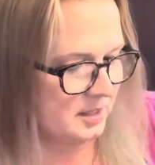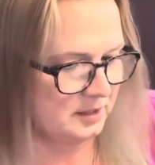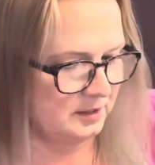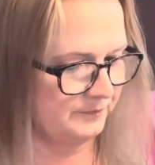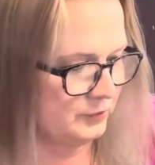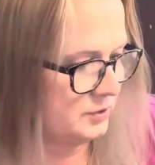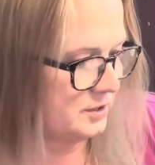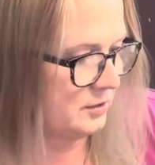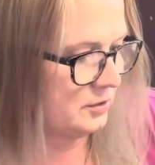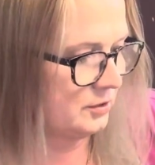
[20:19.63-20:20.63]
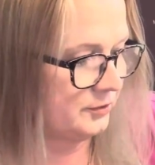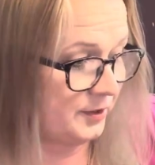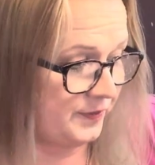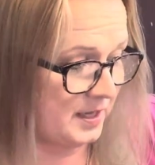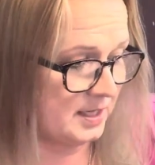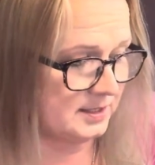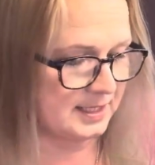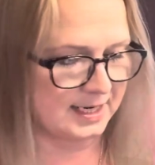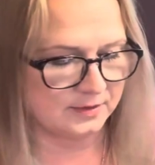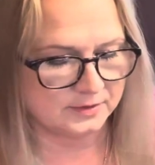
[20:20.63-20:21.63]
You've also got the 3rd
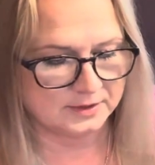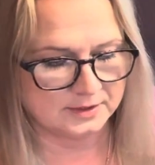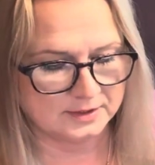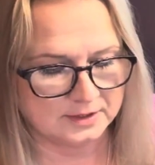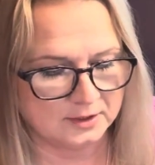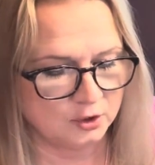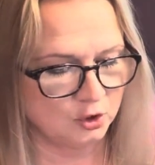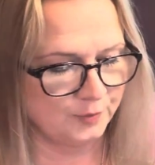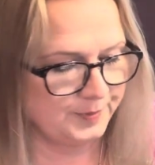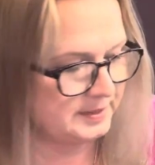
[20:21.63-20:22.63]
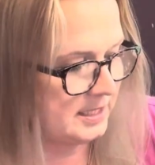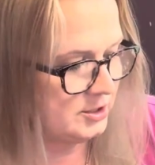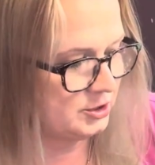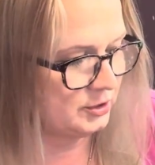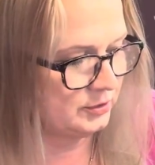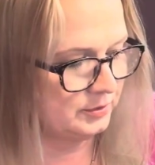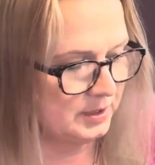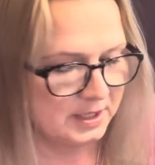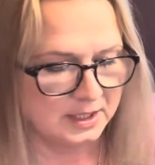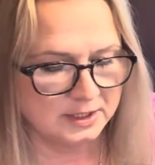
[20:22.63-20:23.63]
house, your potential
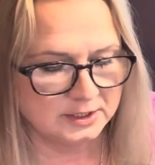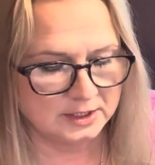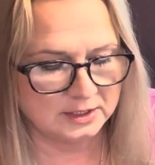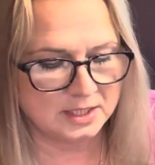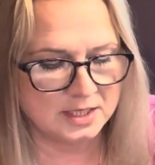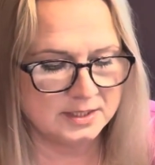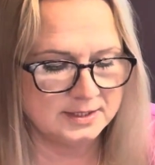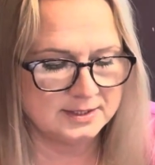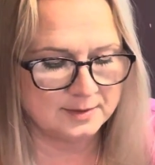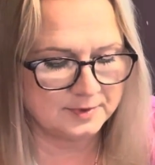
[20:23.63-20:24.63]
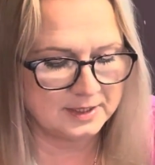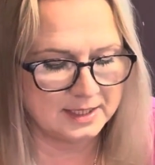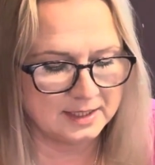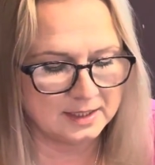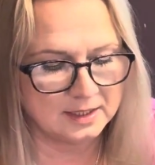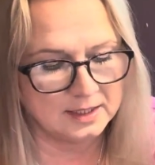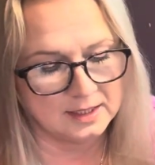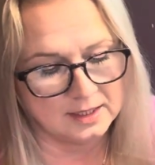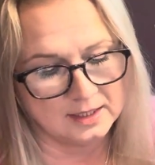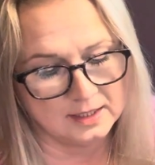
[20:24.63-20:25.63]
to learn something
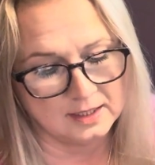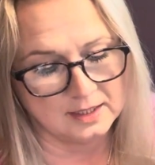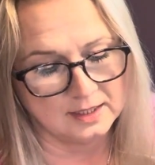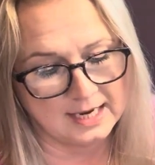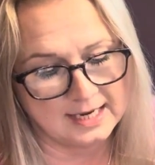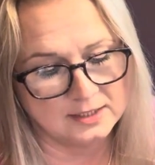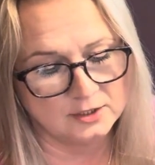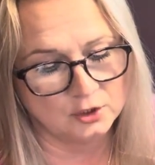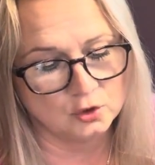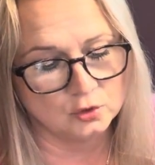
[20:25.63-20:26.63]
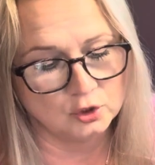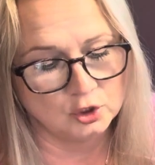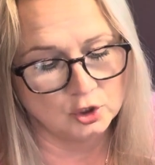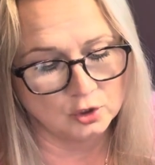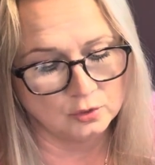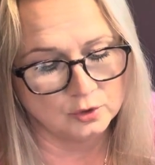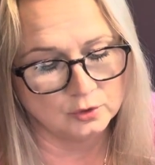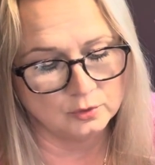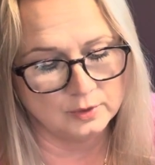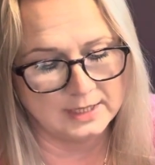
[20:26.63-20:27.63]
and your
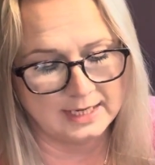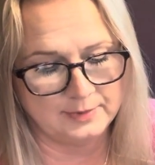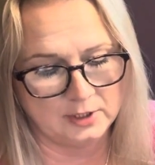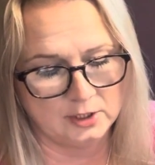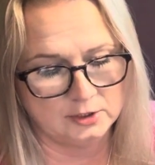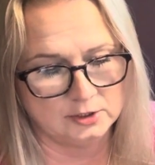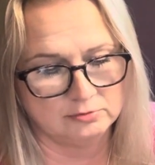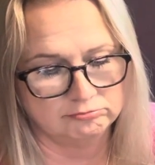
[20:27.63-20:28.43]
local neighborhood.